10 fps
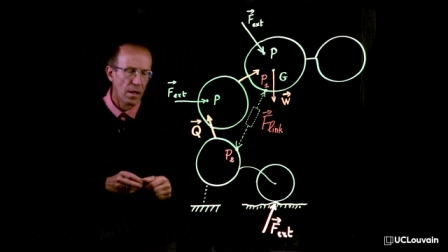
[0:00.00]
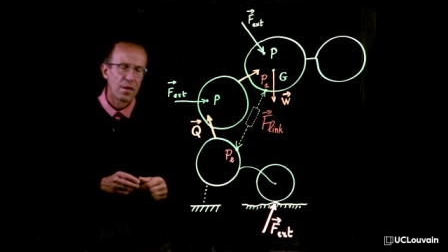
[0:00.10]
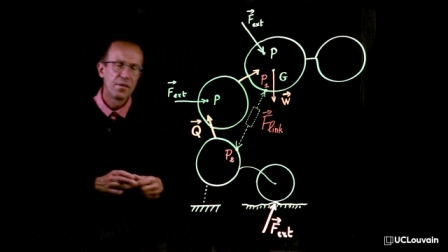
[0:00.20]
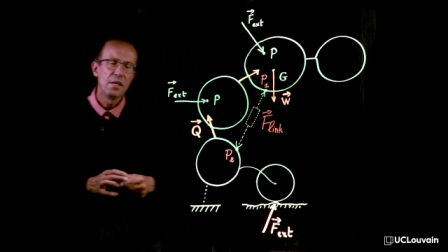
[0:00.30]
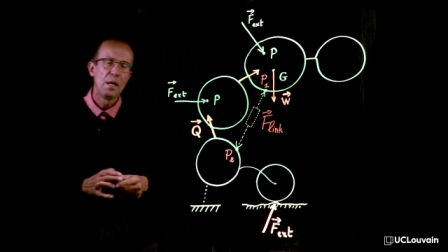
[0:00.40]

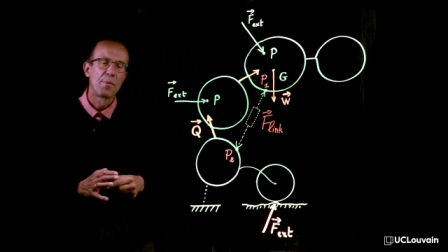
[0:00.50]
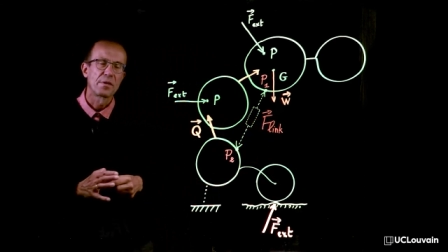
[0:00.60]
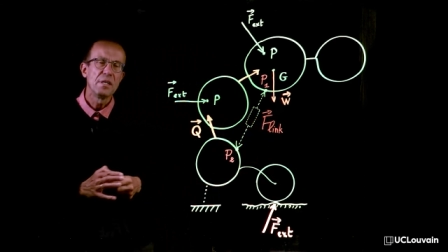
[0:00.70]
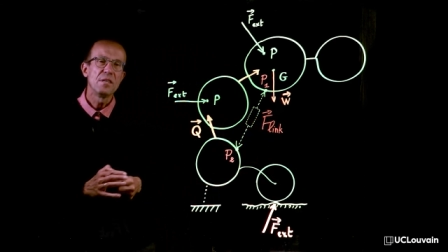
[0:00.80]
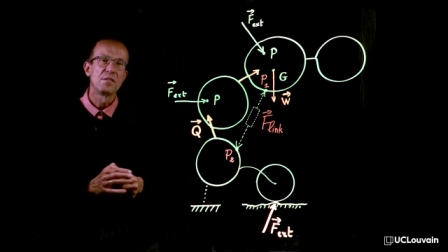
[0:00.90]
The
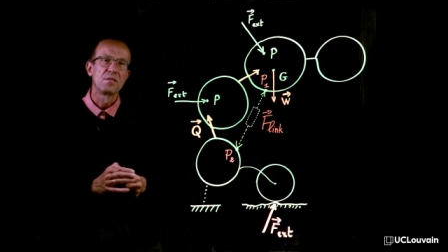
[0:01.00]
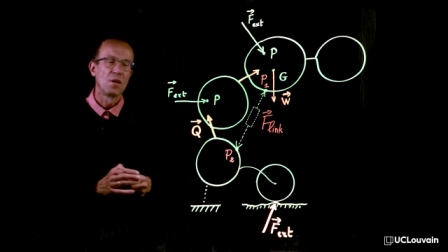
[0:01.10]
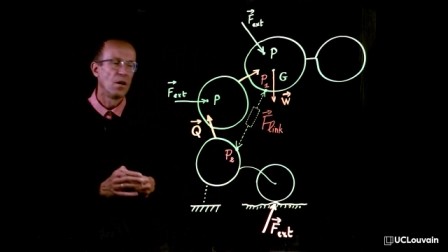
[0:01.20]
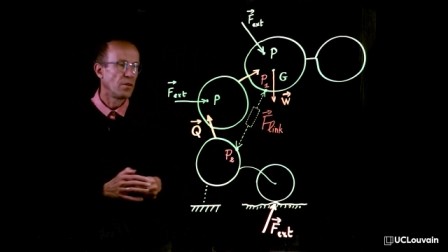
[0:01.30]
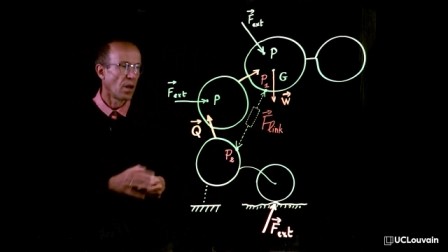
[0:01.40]
hypothesis
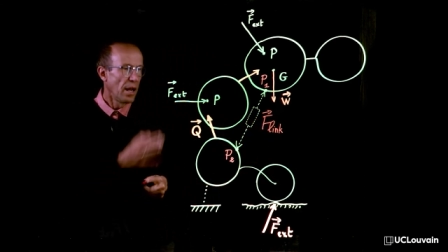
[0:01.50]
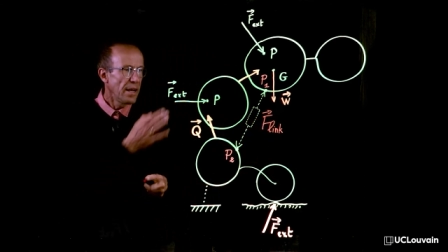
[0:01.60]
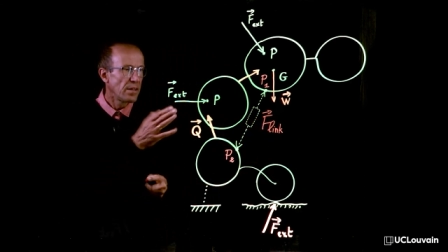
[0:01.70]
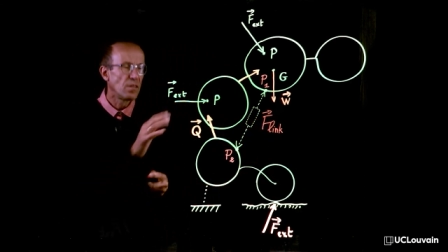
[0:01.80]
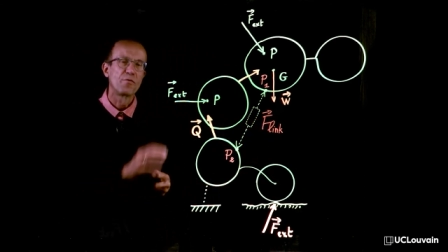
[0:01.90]

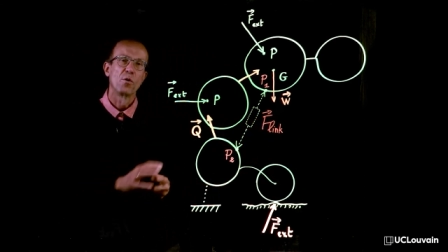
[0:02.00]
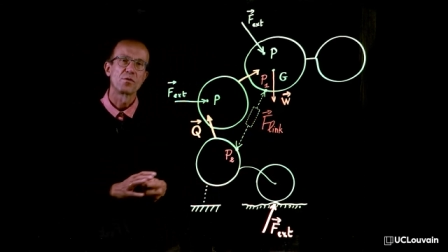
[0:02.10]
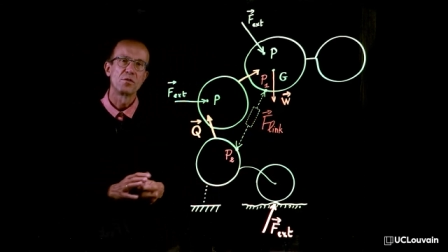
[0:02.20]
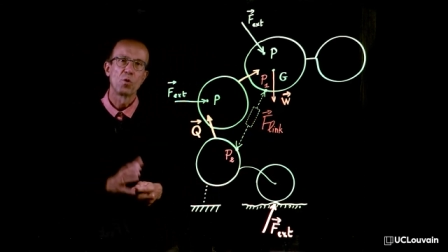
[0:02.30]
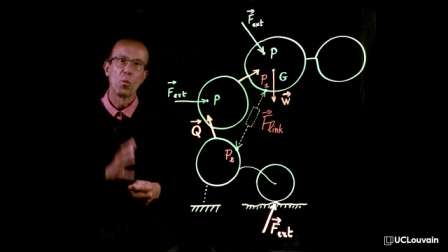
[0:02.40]
underlying these
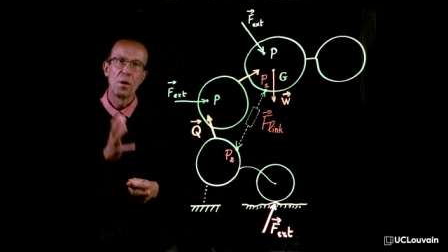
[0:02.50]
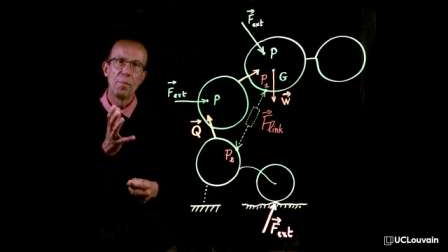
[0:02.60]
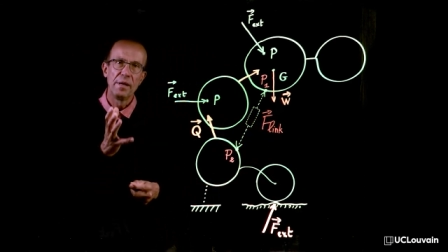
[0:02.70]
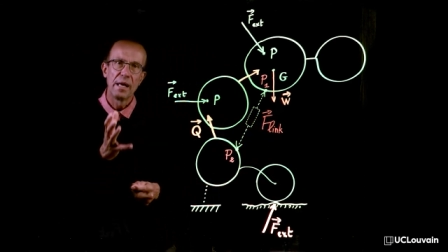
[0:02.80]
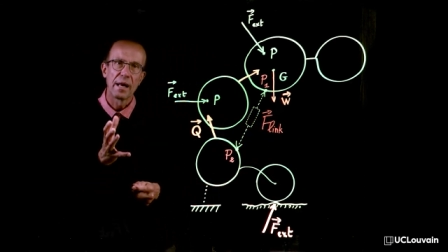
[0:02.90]
forces will
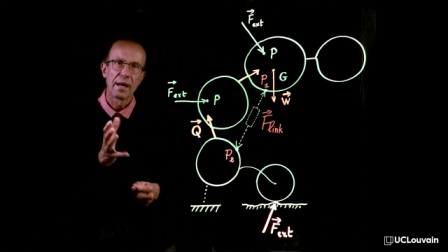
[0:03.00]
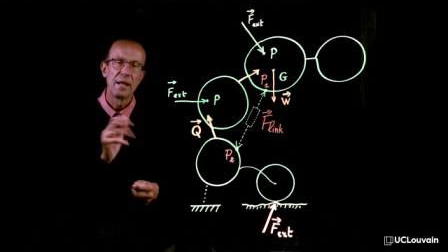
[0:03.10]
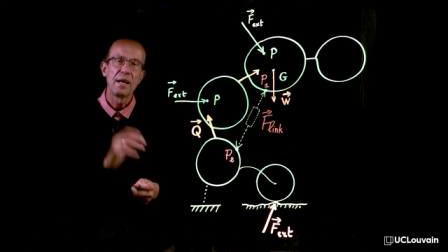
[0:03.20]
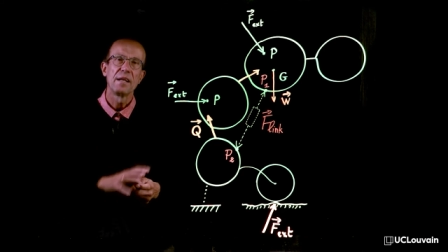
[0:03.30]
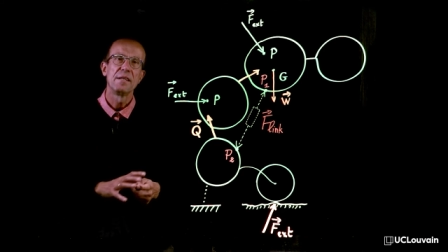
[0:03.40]
be
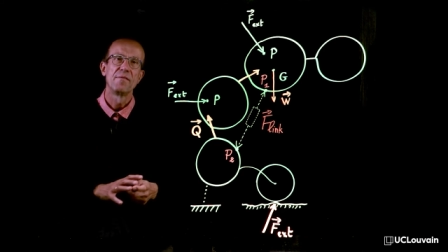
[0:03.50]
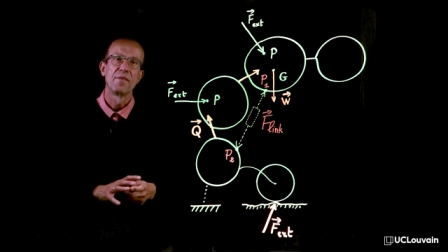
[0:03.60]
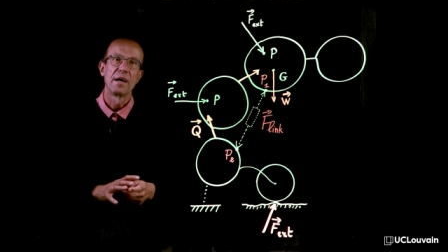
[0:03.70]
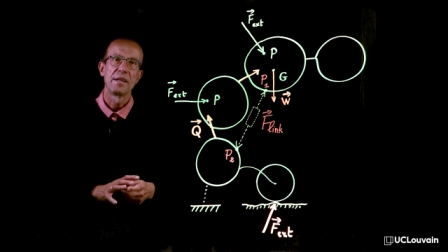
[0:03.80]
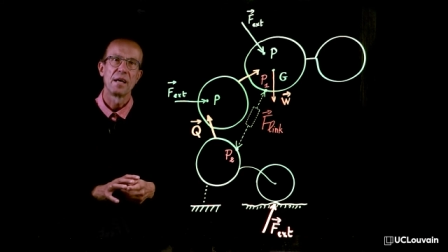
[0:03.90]
clearly
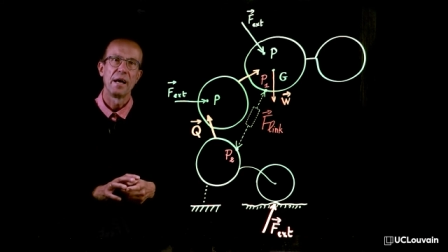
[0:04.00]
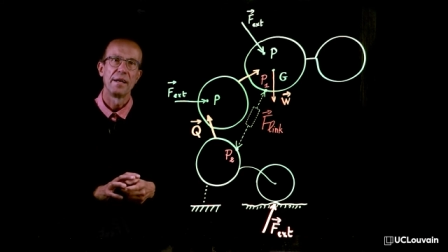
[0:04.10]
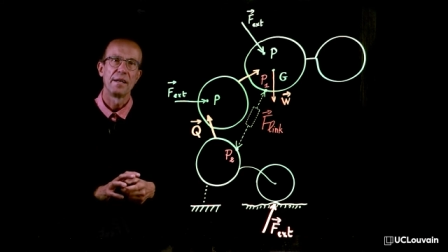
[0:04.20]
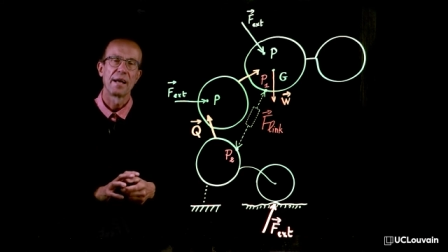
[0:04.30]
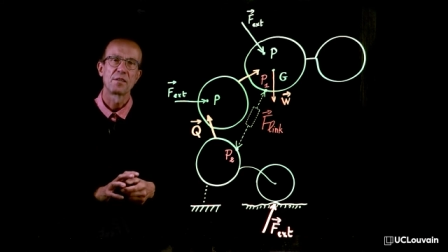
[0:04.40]
defined
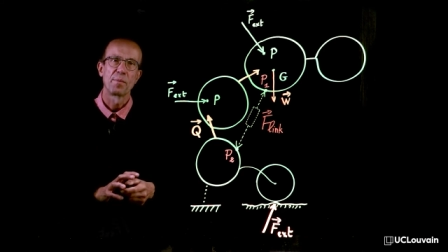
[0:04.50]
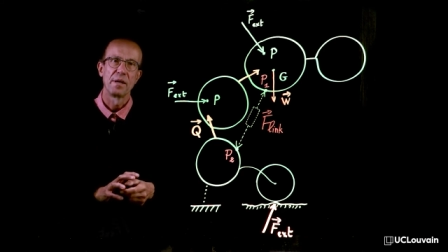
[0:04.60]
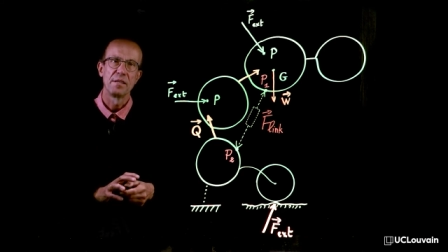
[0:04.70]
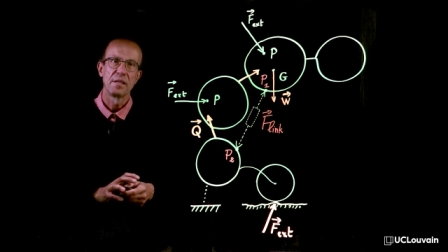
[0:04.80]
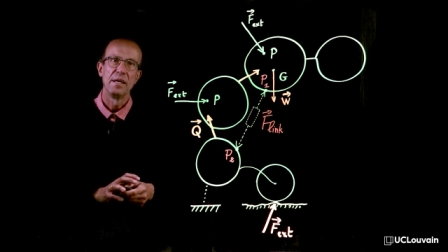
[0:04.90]
and
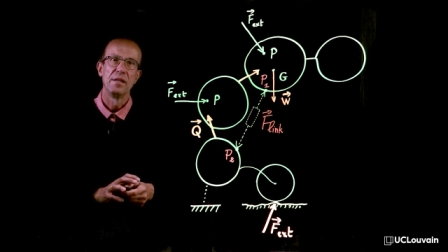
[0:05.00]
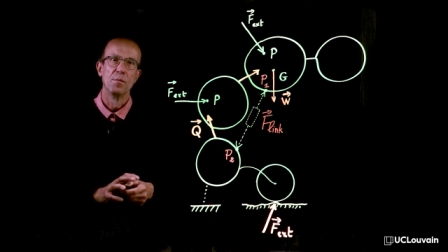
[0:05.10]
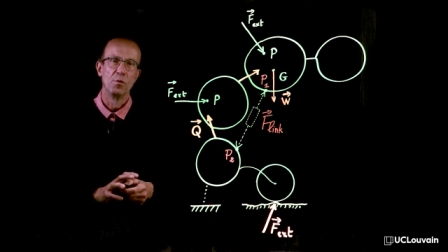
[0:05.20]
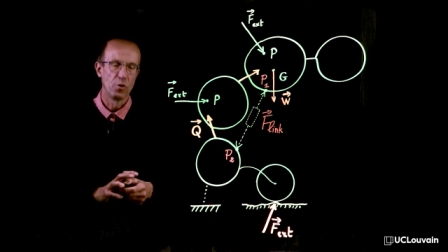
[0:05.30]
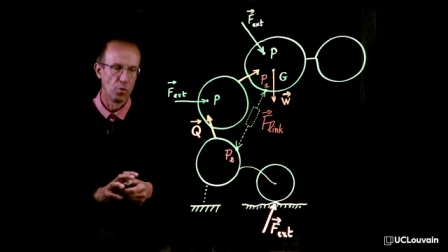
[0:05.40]
explained in the
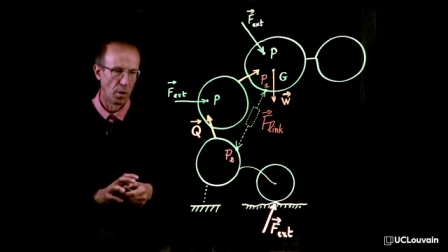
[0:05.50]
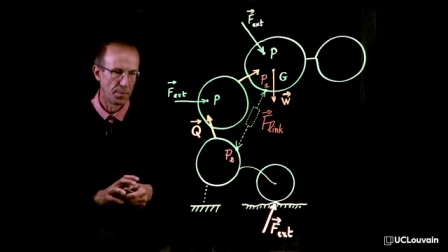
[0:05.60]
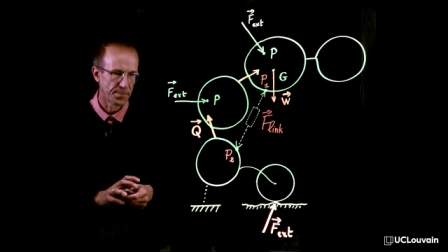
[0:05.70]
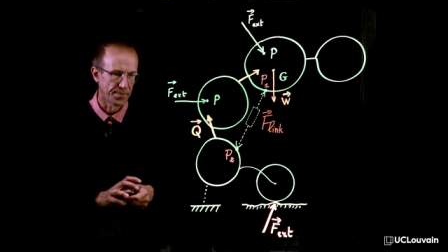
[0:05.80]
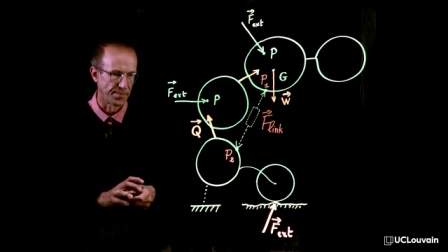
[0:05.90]
module.
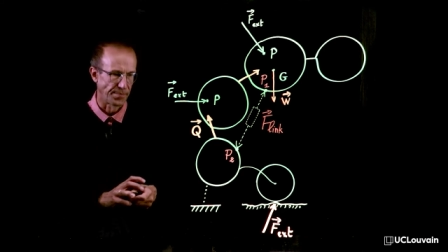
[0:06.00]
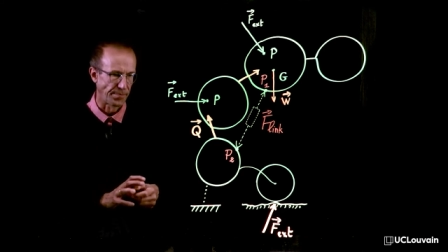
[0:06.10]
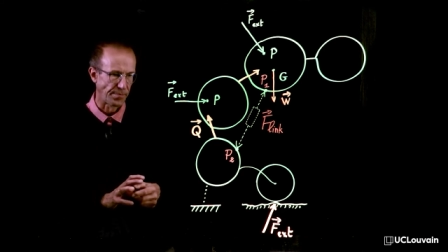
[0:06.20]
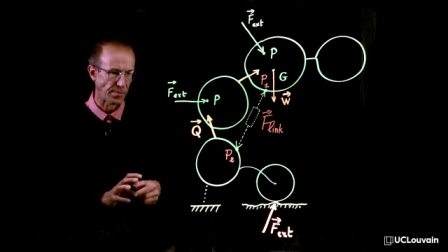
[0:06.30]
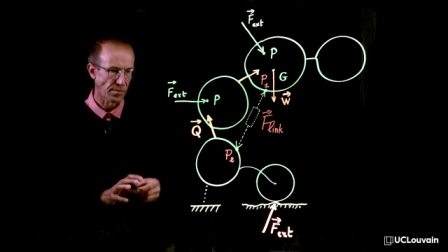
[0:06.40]

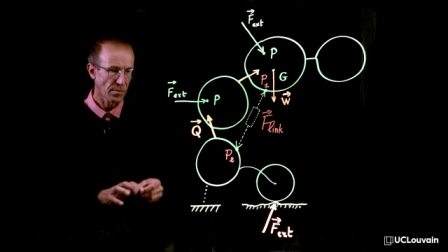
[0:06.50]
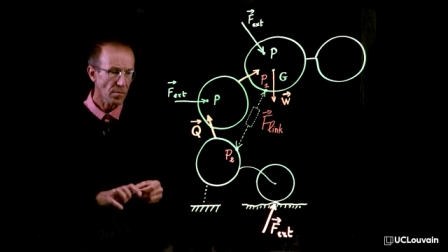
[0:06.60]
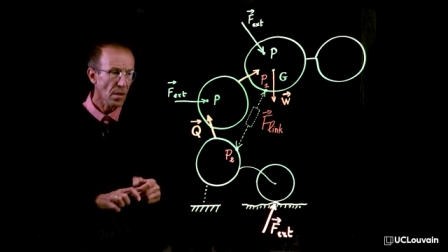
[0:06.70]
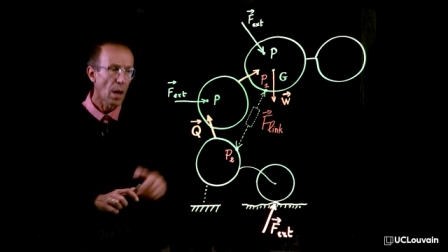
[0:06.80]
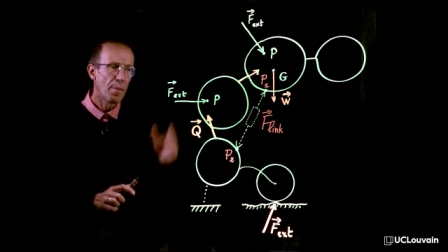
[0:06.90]

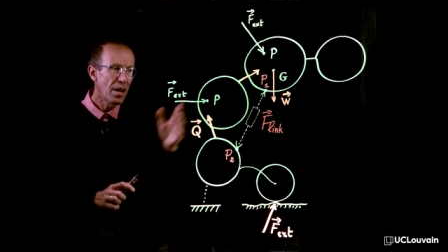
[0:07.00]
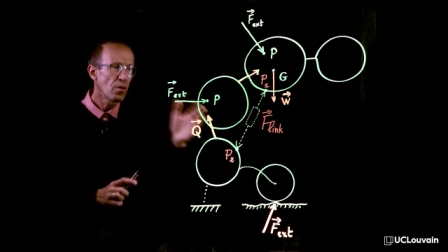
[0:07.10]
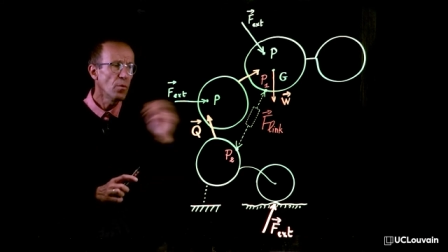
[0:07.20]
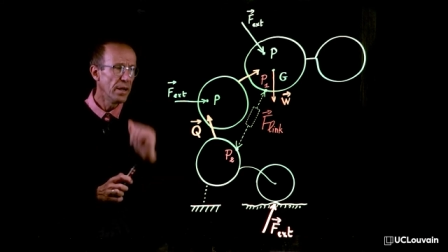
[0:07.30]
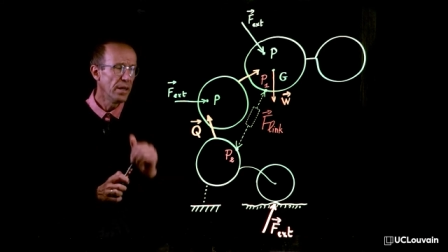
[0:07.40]
By
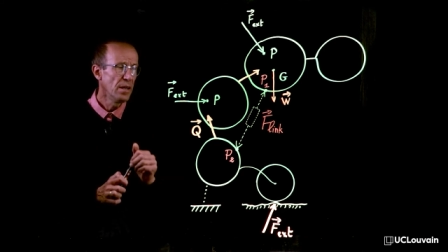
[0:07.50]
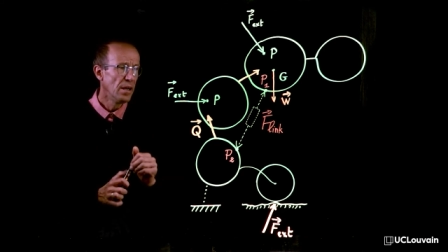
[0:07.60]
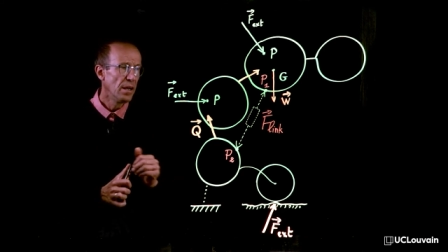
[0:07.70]
the way,